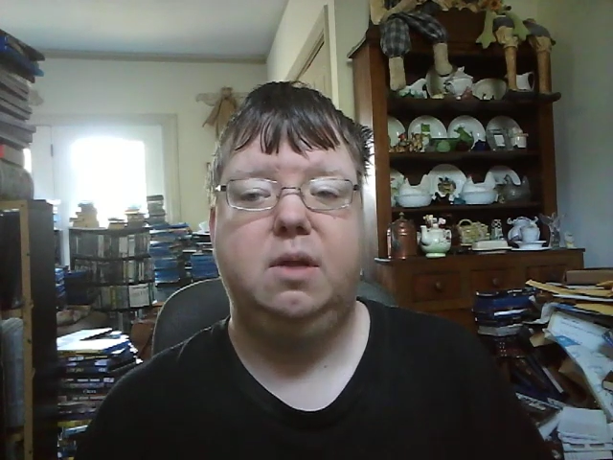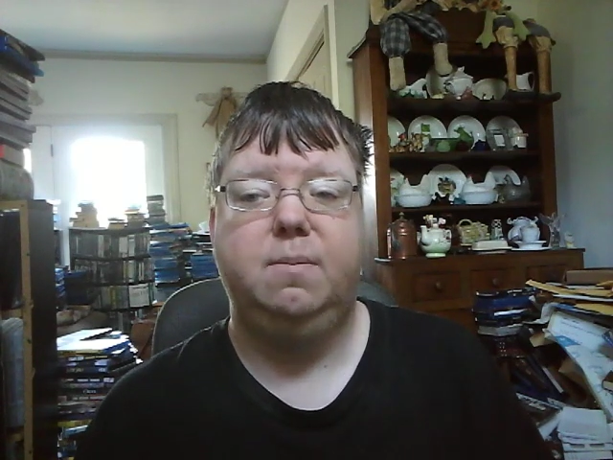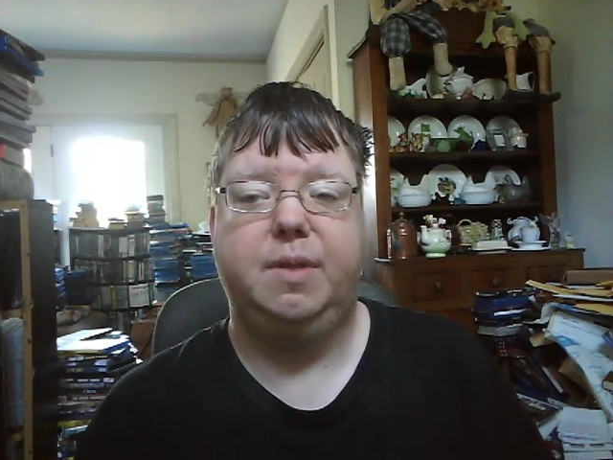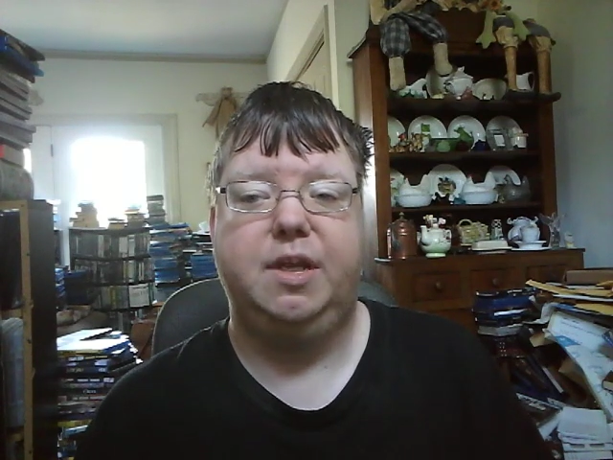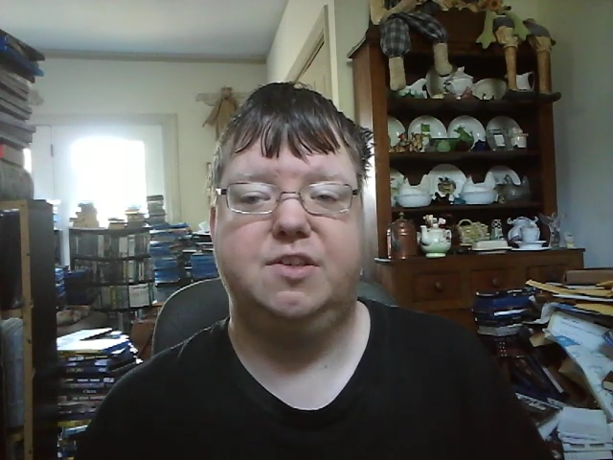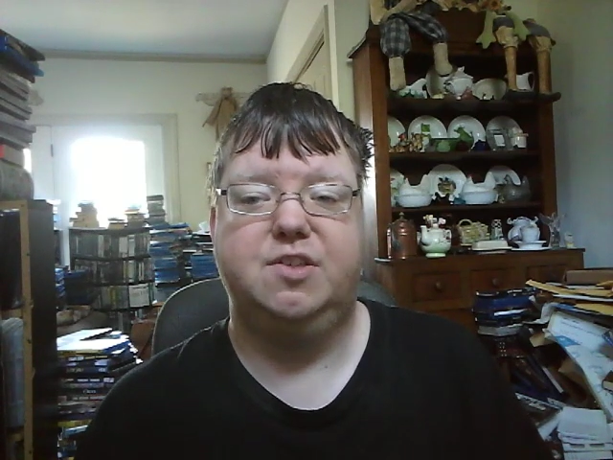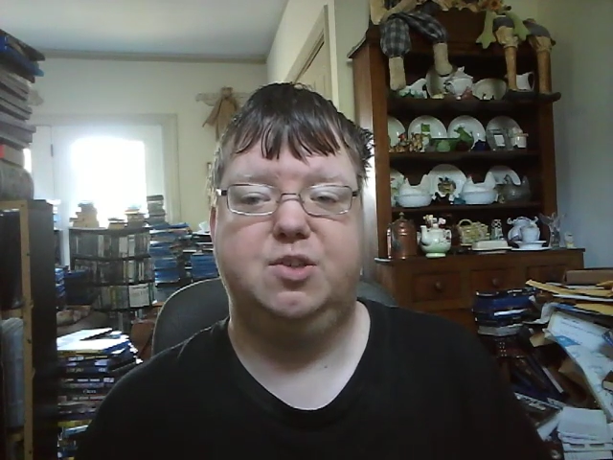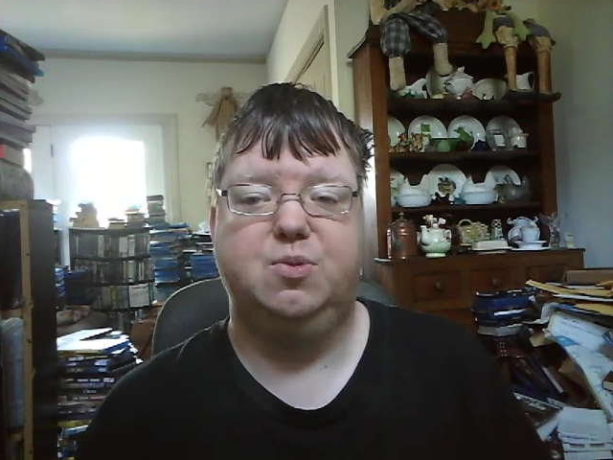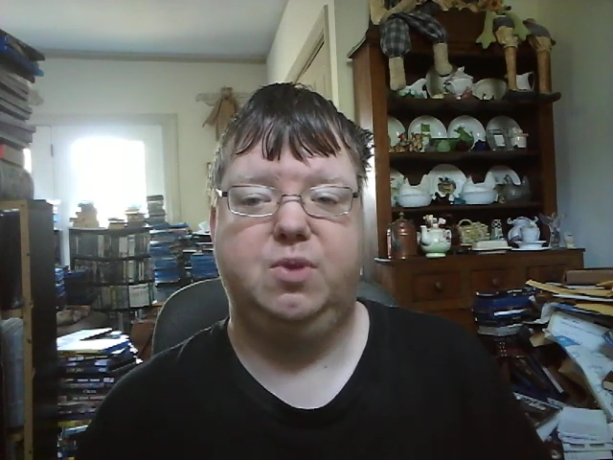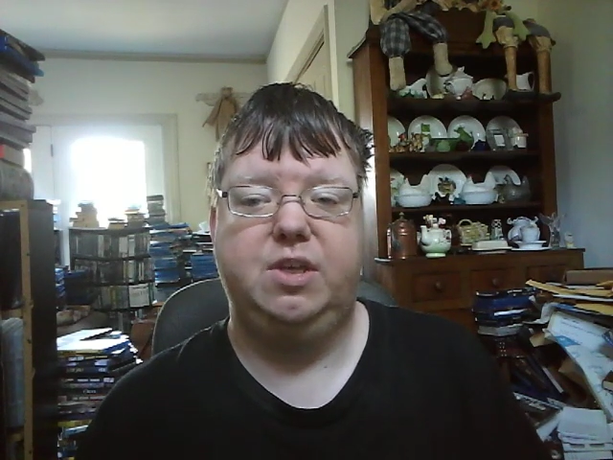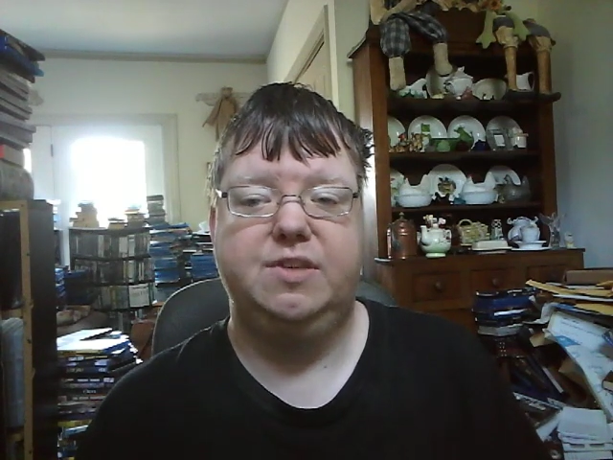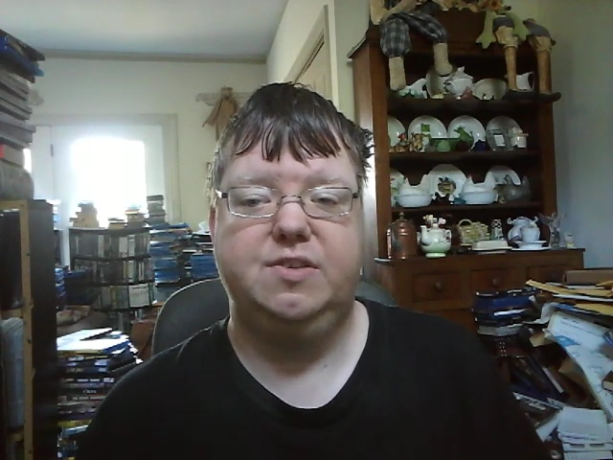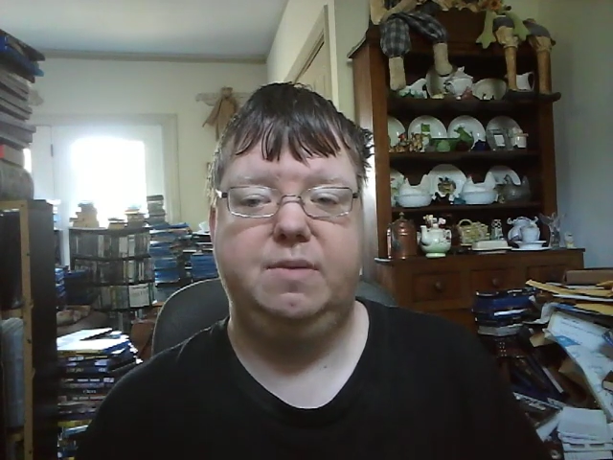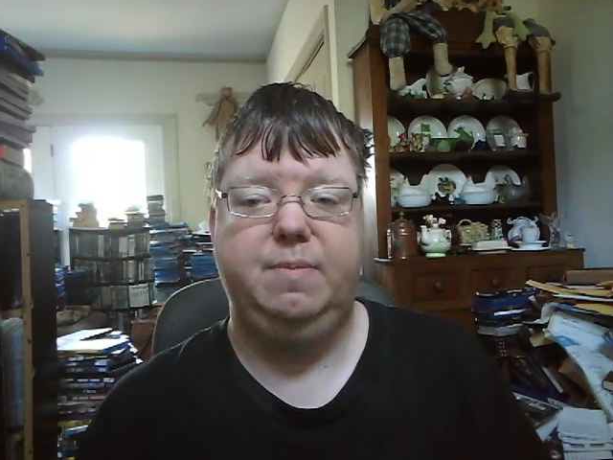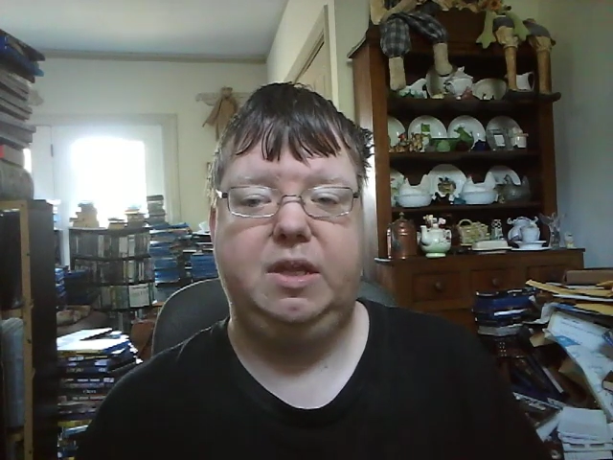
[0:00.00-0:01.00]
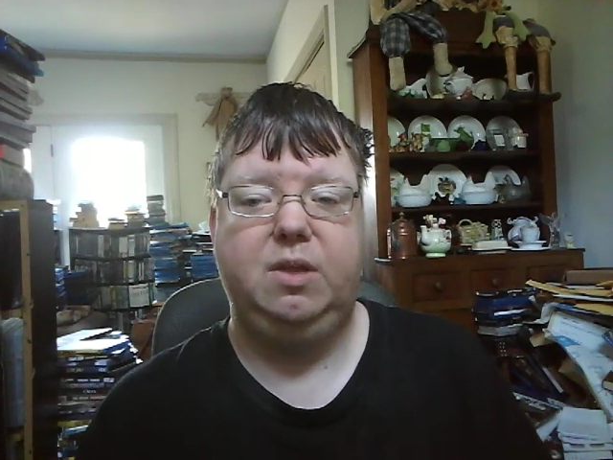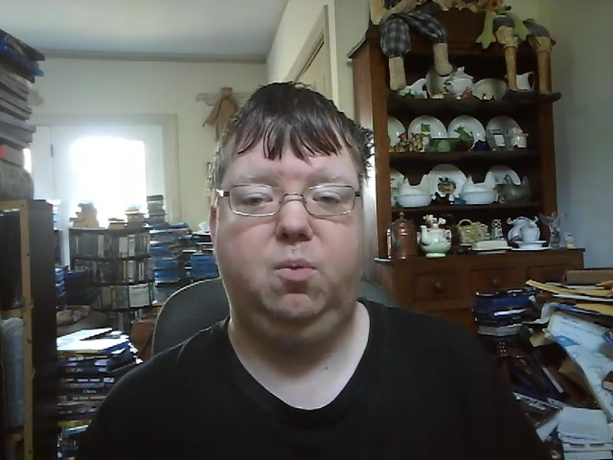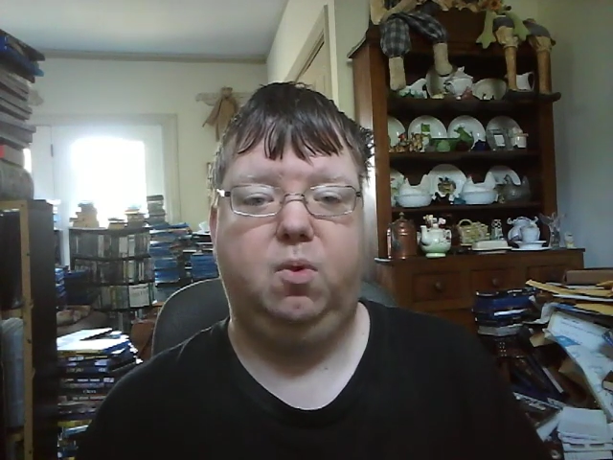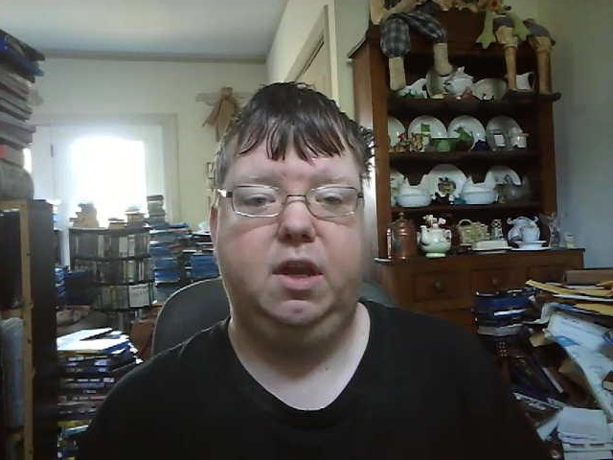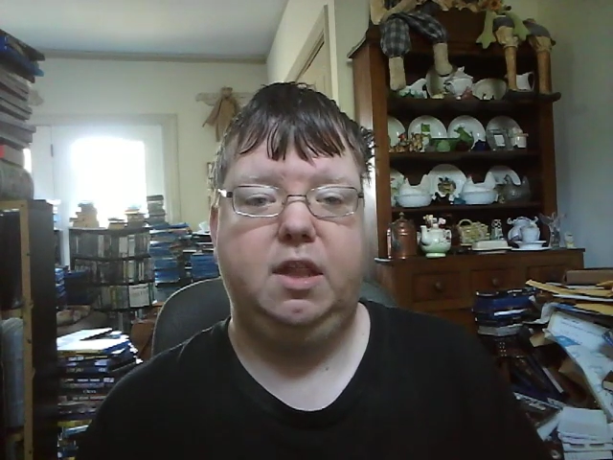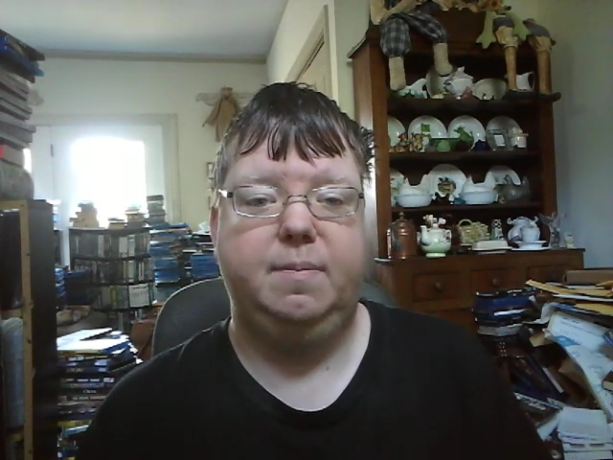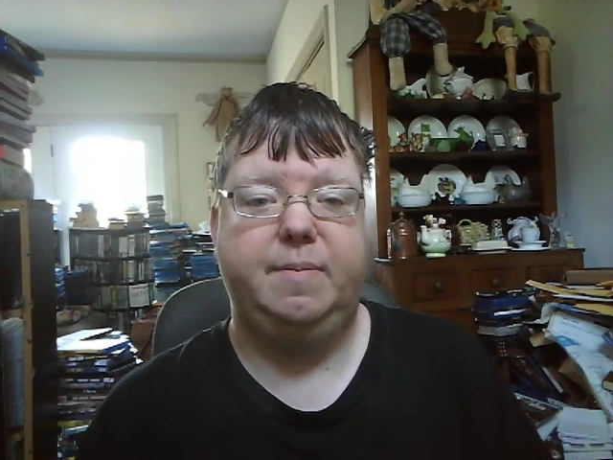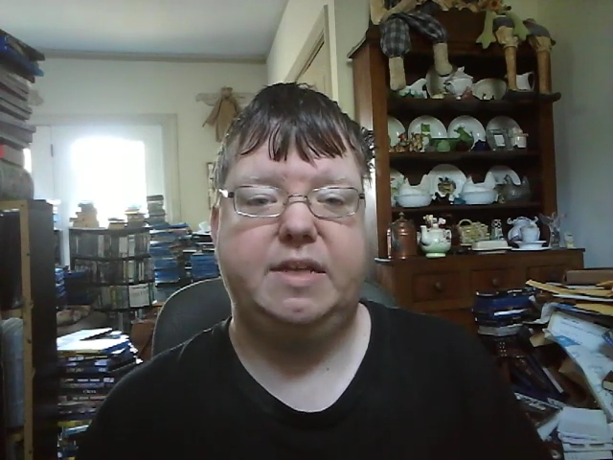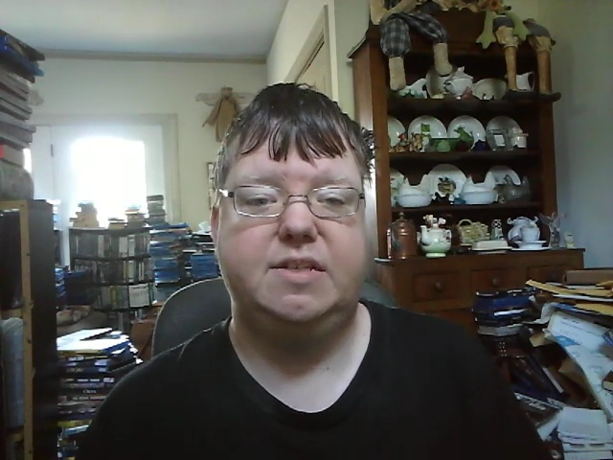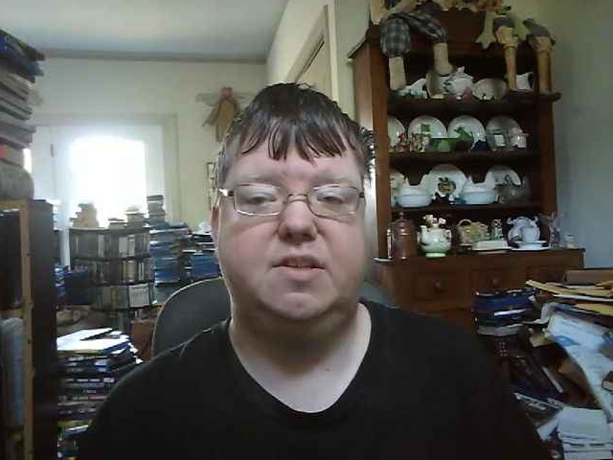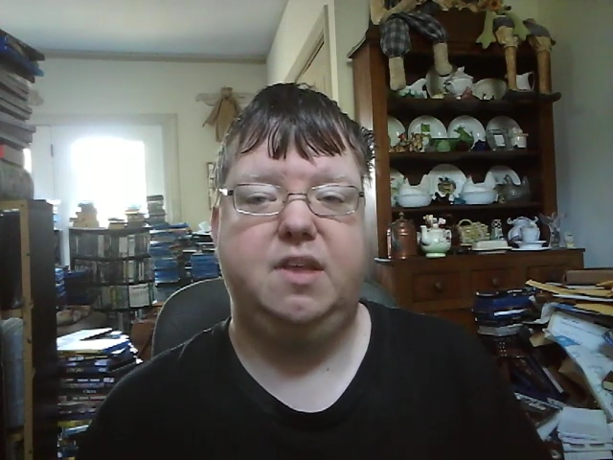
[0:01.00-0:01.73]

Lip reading: because this will easily be one of the best,